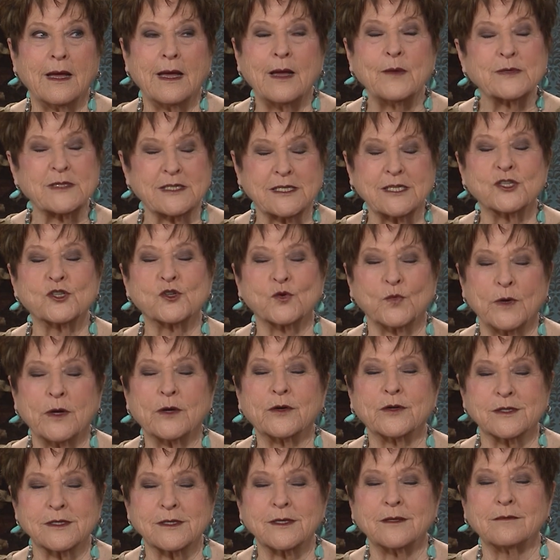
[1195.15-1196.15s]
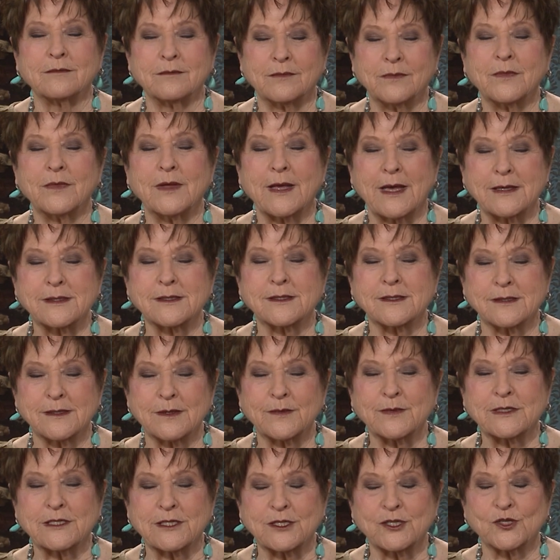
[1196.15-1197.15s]
It was Sister Wilkerson. Yes,
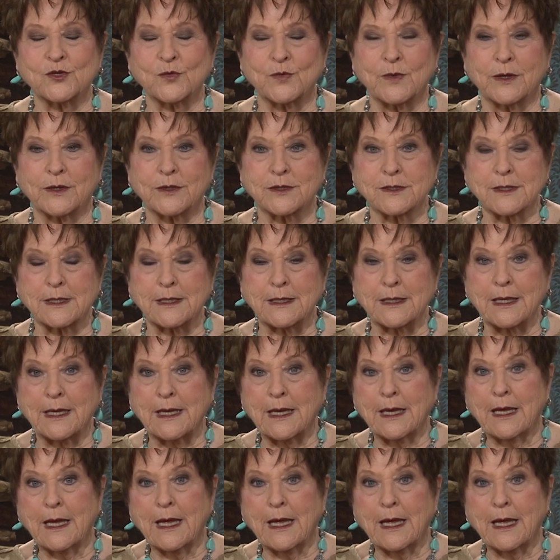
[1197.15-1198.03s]
it was Sister Wilkerson.